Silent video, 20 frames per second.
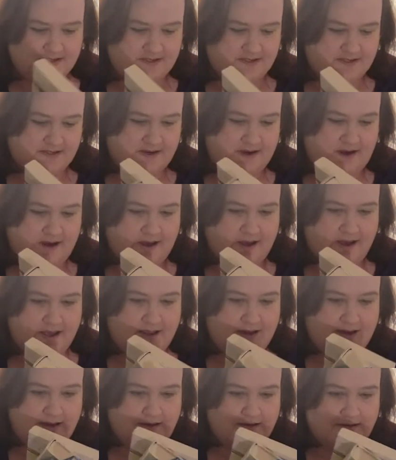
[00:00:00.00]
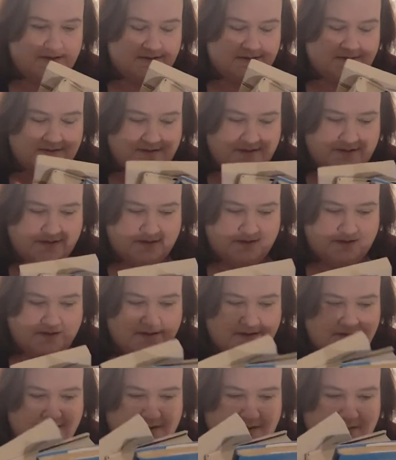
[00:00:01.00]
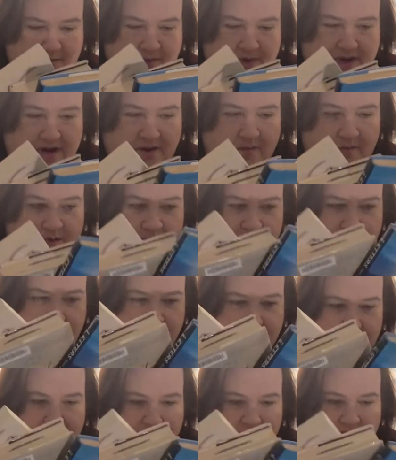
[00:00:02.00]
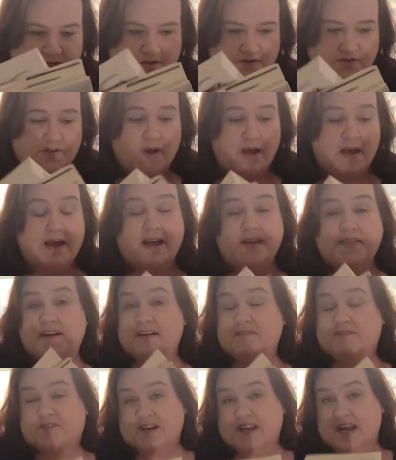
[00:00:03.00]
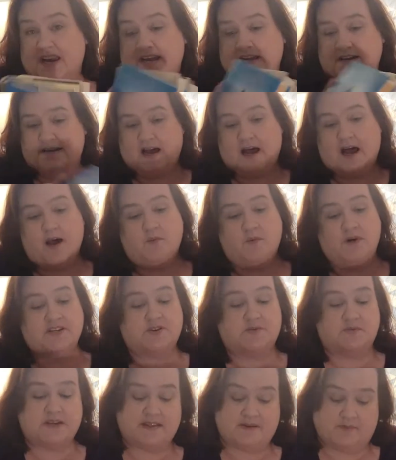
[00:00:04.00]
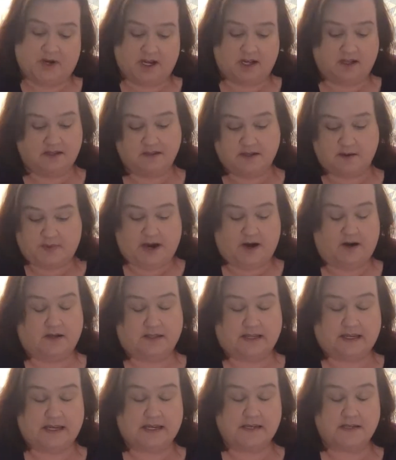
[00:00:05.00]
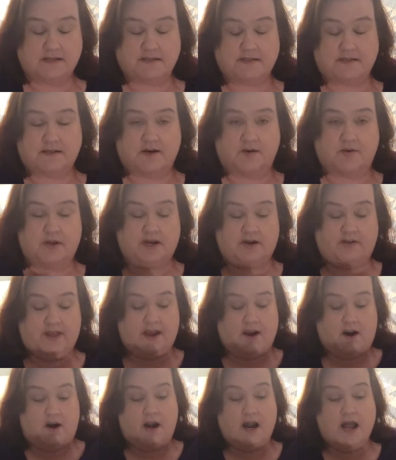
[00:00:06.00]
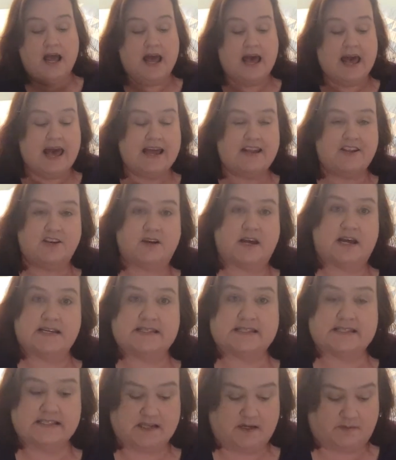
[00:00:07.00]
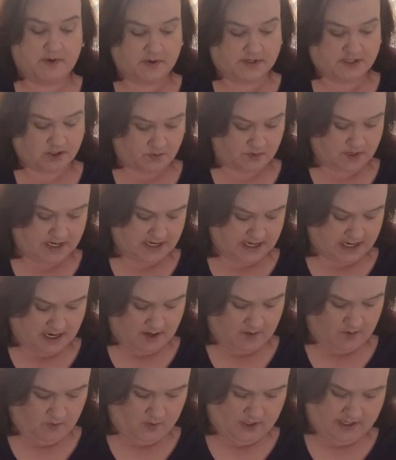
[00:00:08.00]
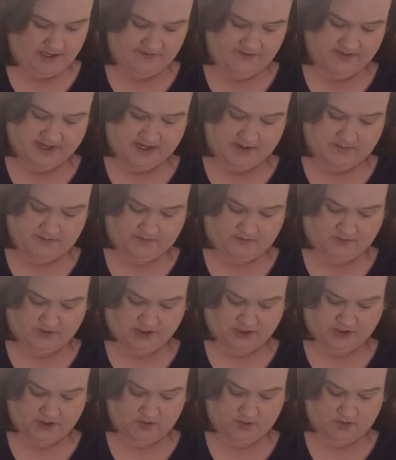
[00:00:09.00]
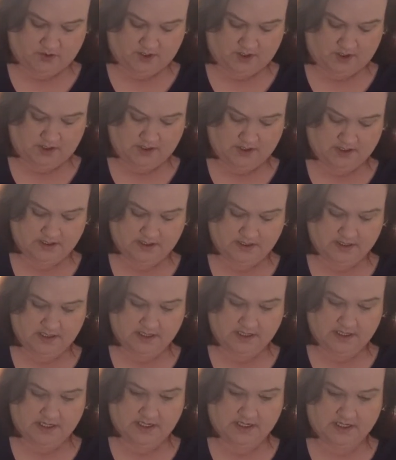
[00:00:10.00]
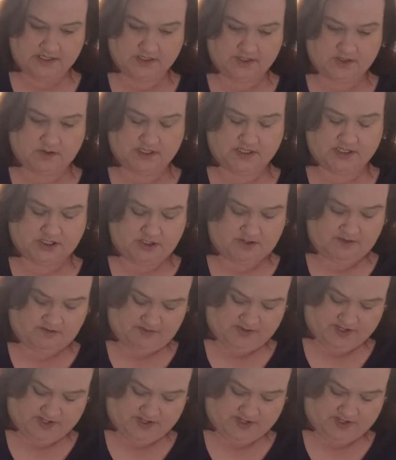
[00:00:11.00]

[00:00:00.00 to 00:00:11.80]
decide what I wanted to do. So I thought, forget it. I want to read them all, apparently. So here they are. And you guys can tell me what to read. One of them, for sure, is Christian